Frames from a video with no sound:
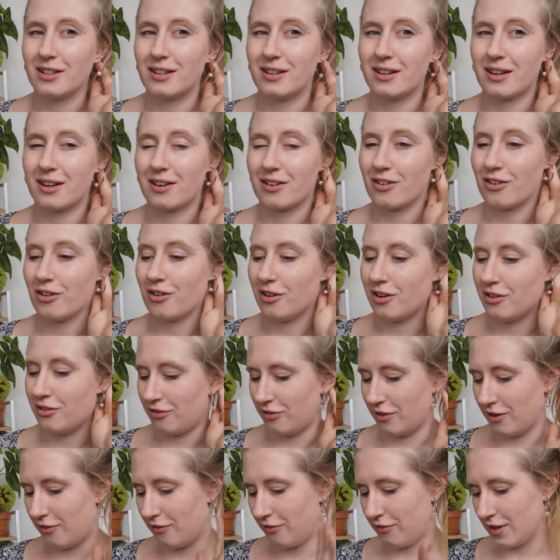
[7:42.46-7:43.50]
I don't know,
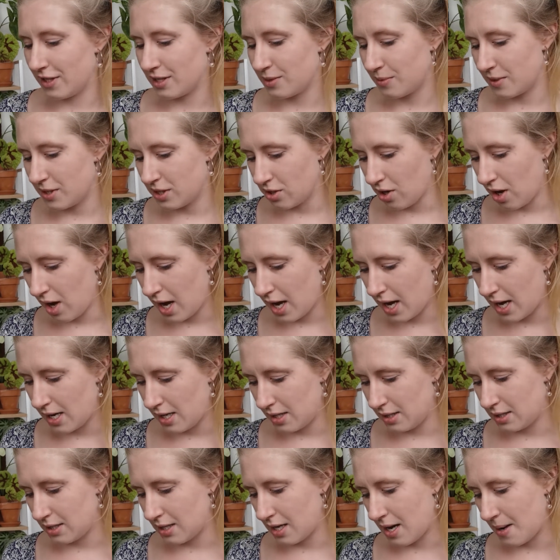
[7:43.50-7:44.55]
if this one
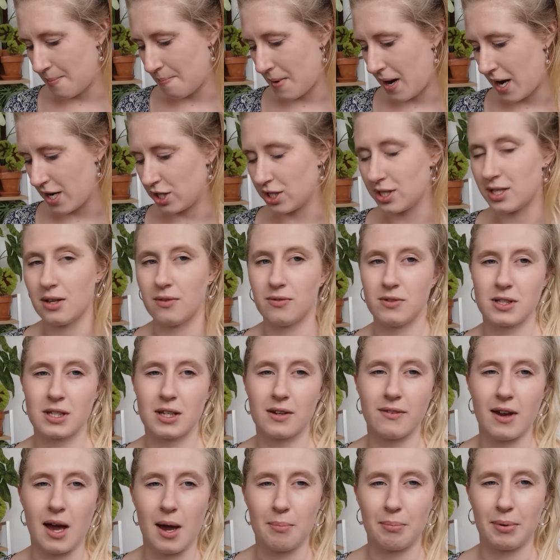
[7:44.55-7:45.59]
dies, I might just have to
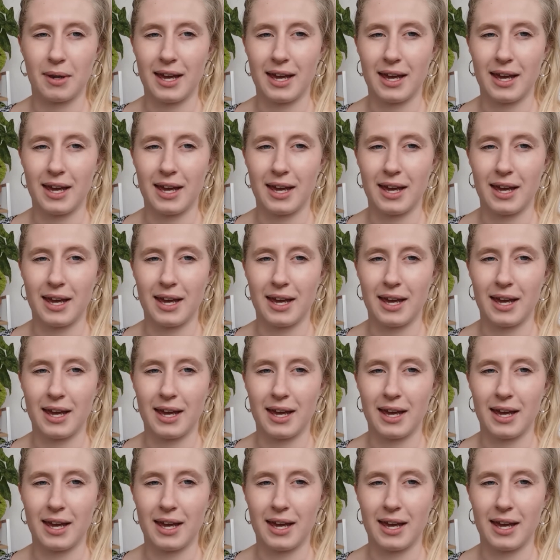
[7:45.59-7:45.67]
give up.